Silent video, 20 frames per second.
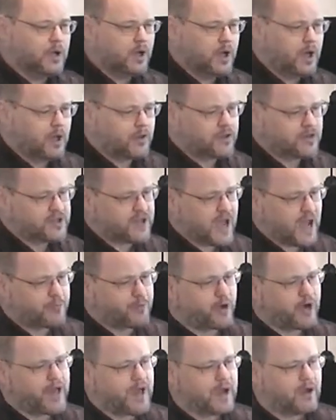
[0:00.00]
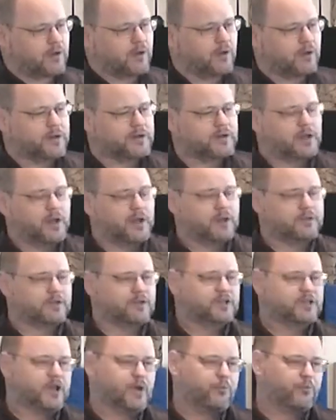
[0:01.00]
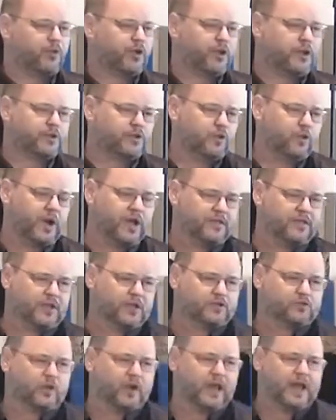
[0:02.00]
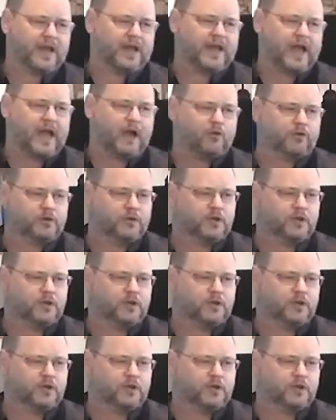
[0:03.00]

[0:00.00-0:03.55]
uh, the tabernacle and the, and the, temple and the way things were laid out.